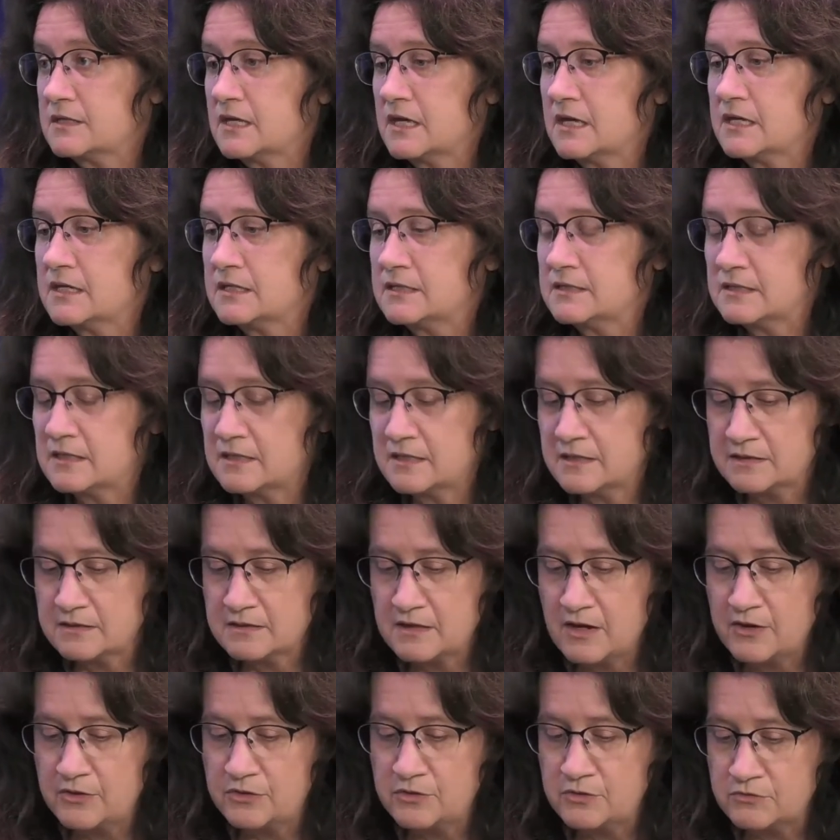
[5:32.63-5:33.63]
and uh,
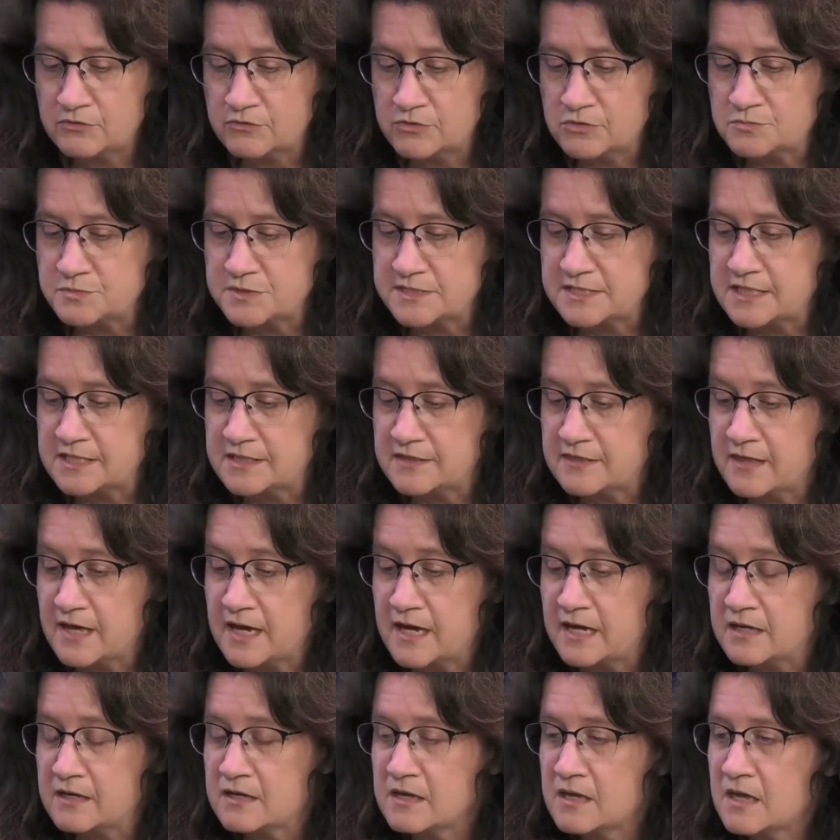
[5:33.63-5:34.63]
other groups like
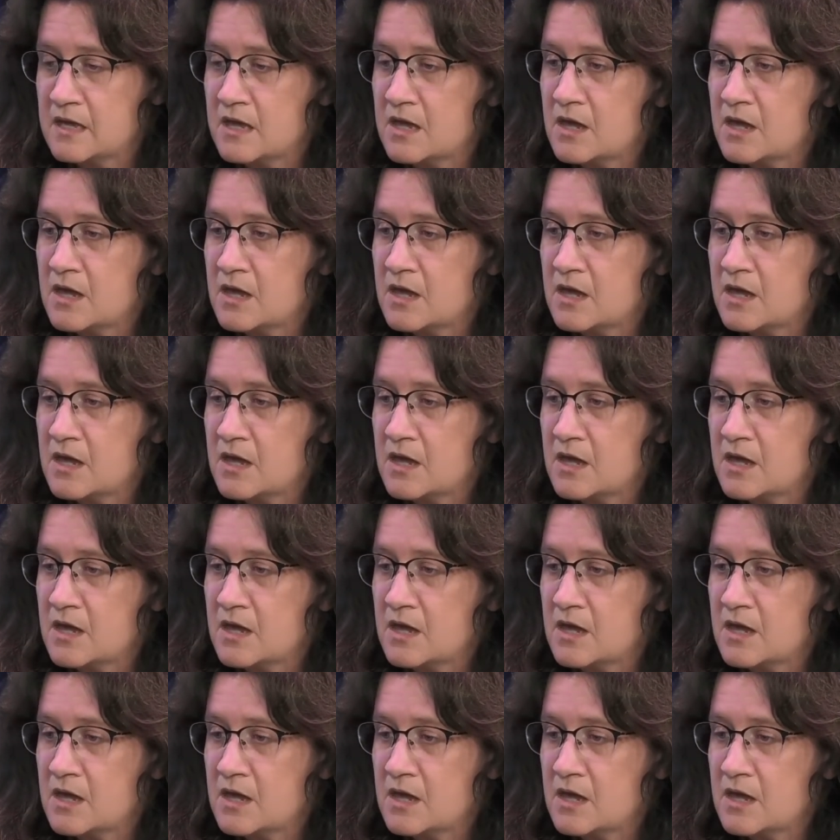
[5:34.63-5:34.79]
that.